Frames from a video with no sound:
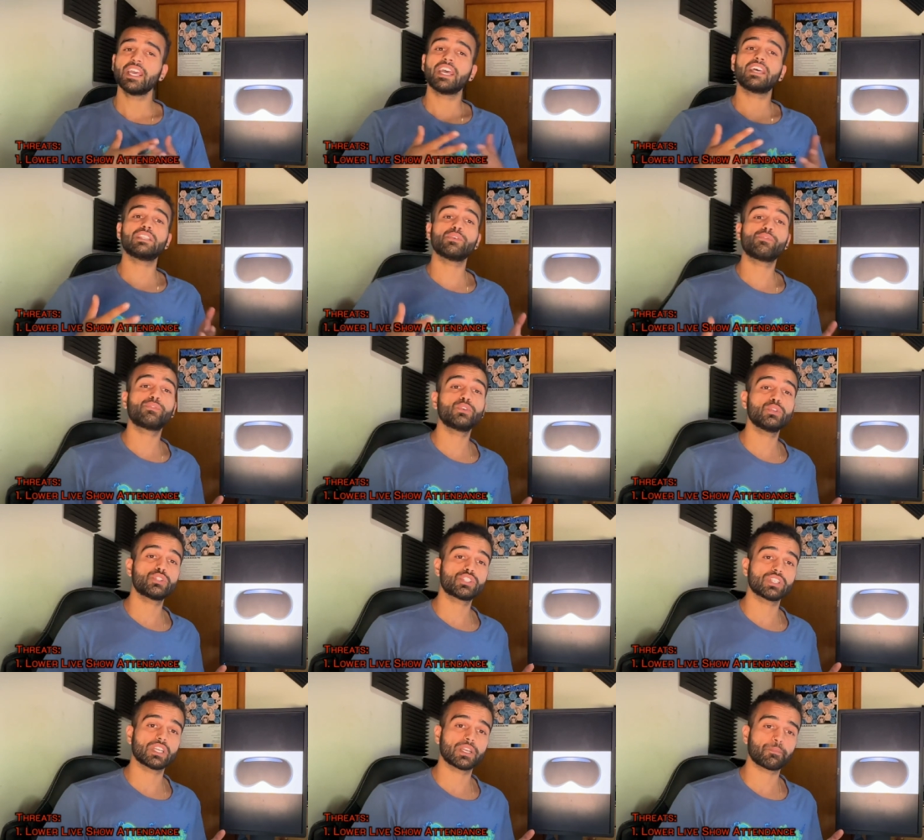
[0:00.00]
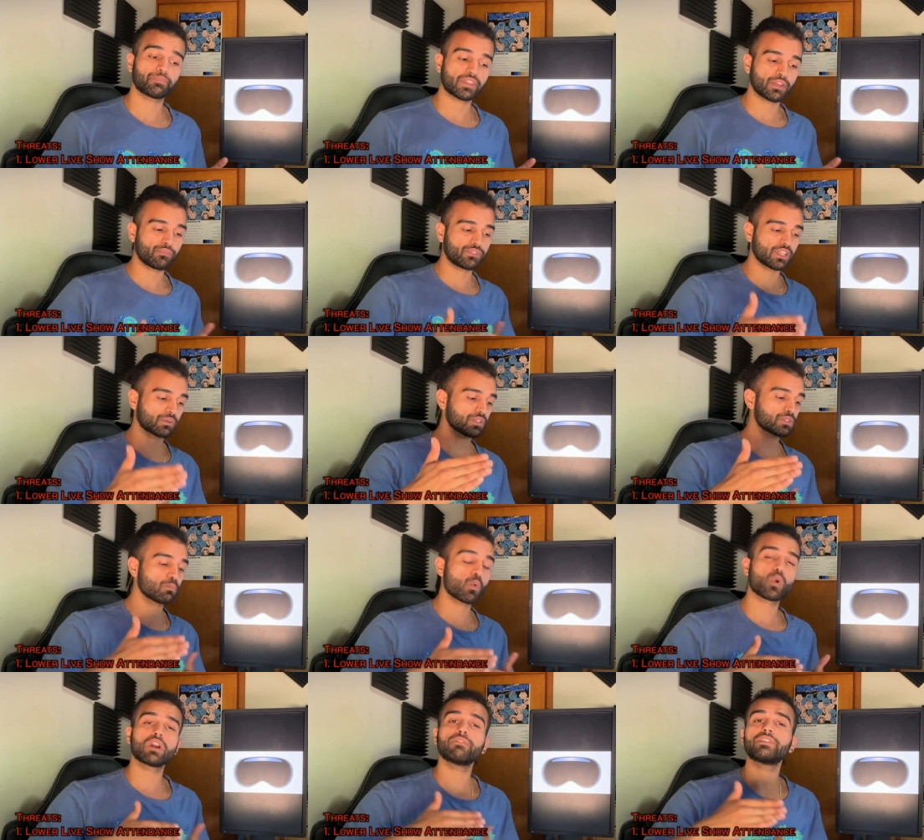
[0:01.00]
in the future if there is
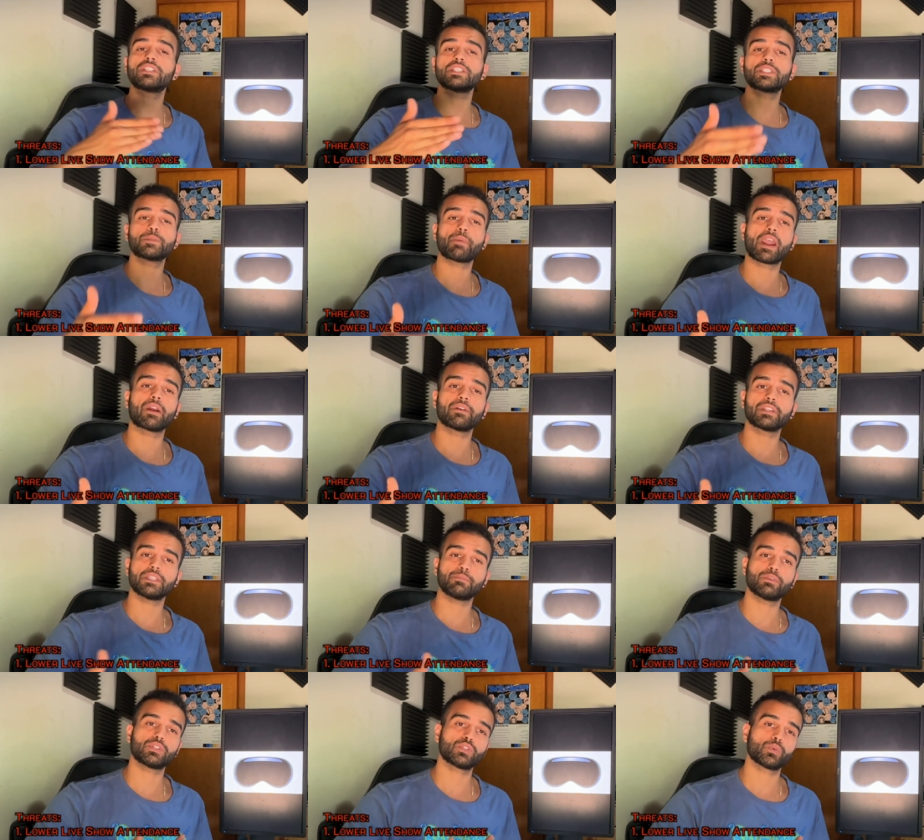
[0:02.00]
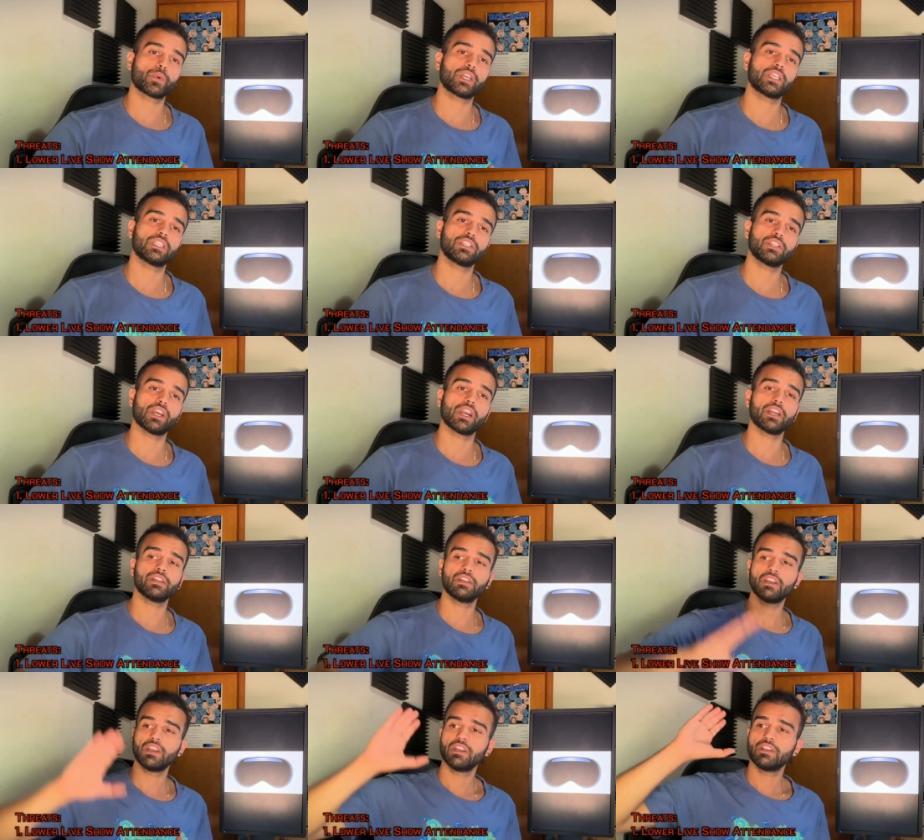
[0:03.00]
more of a disparity between, you know,
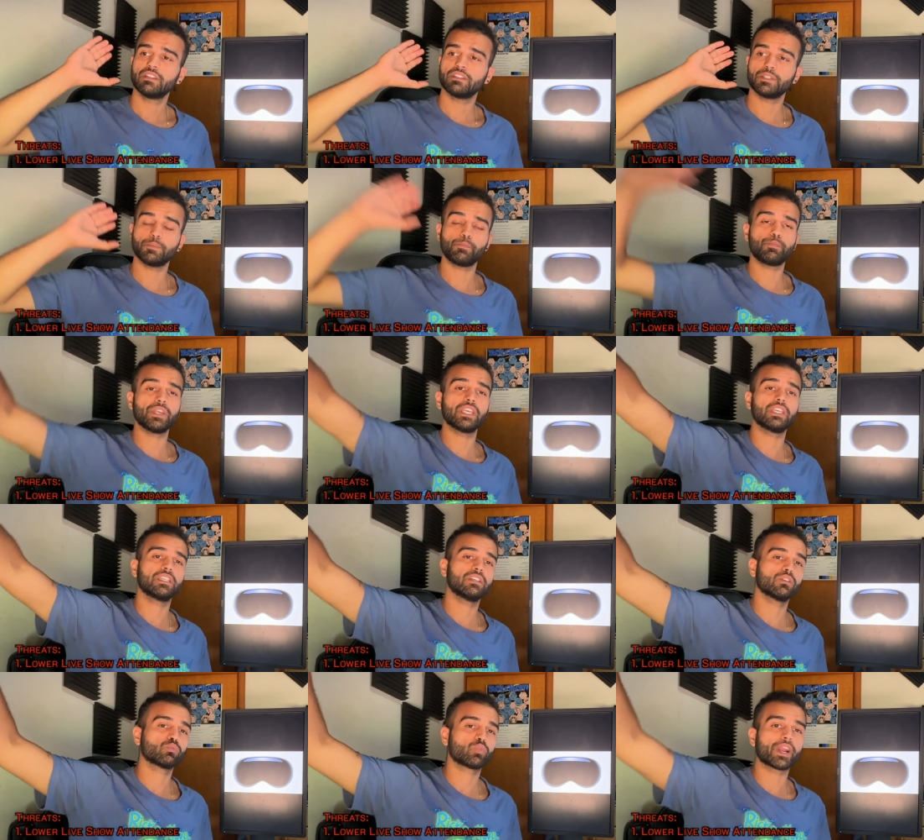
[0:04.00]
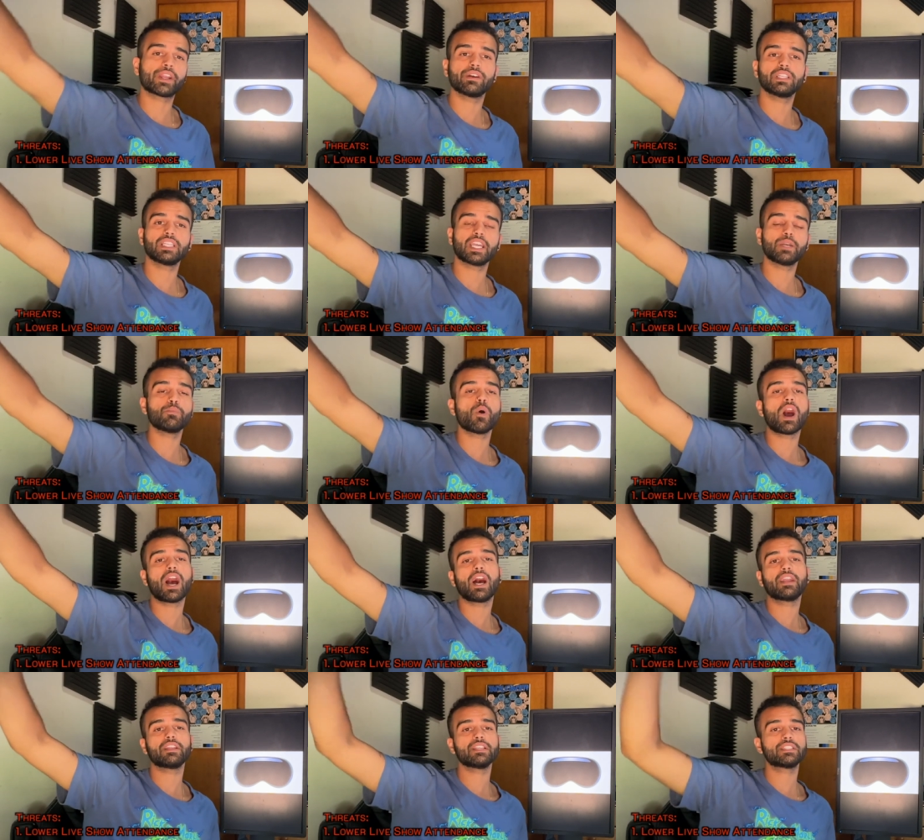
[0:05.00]
the big record label
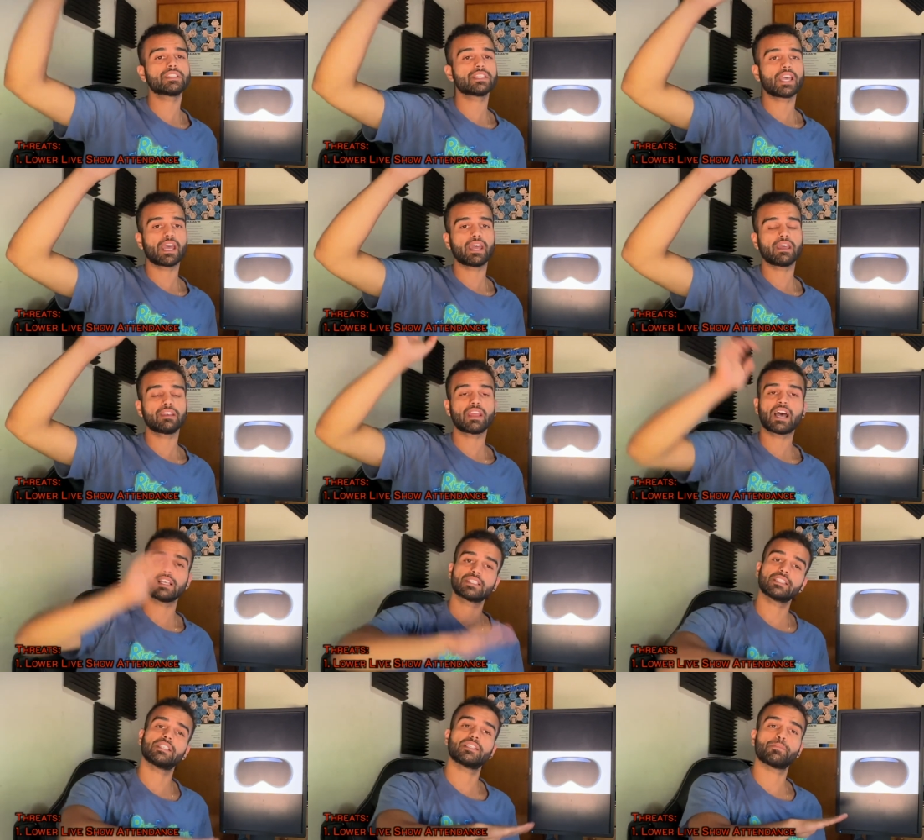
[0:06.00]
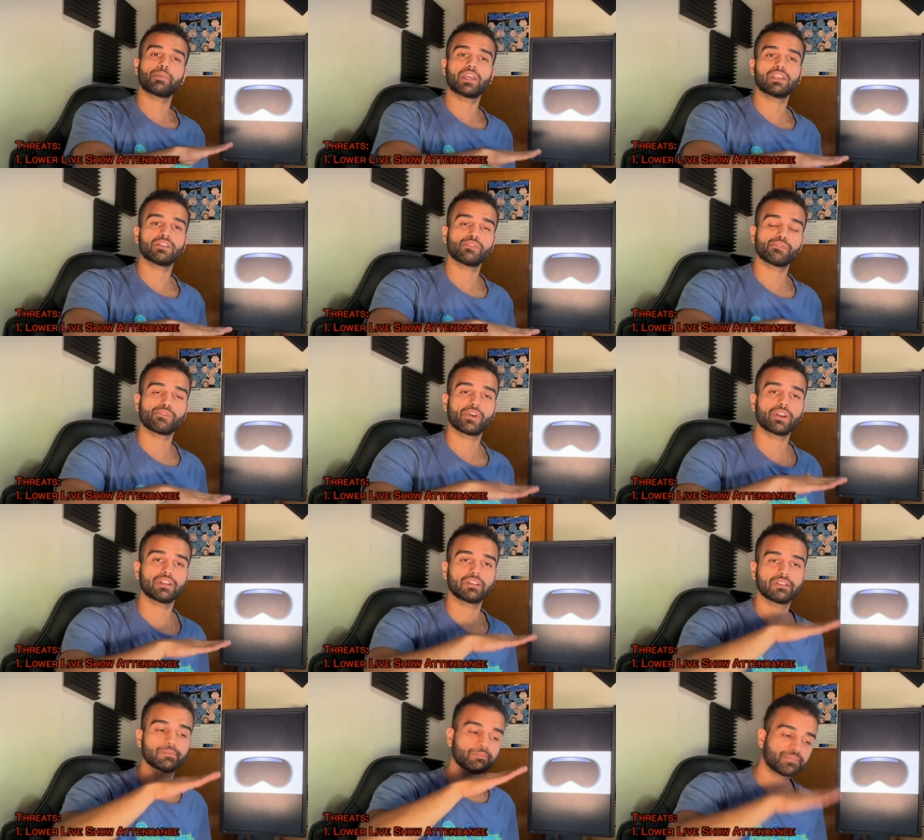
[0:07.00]
artists and us independent folk
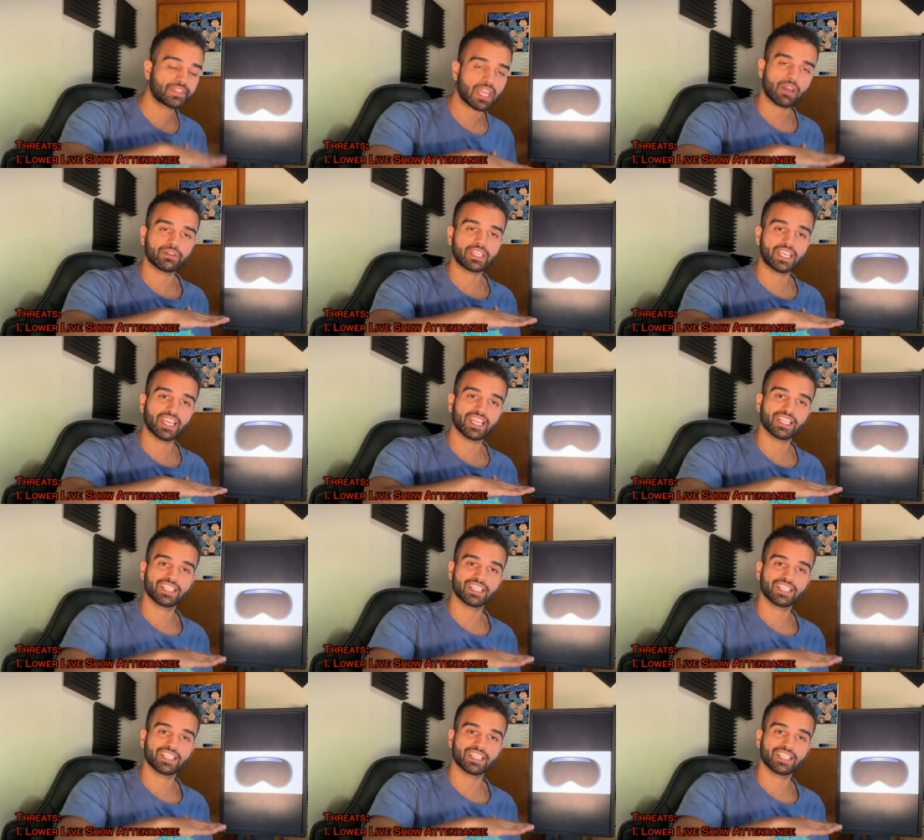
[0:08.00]
down here.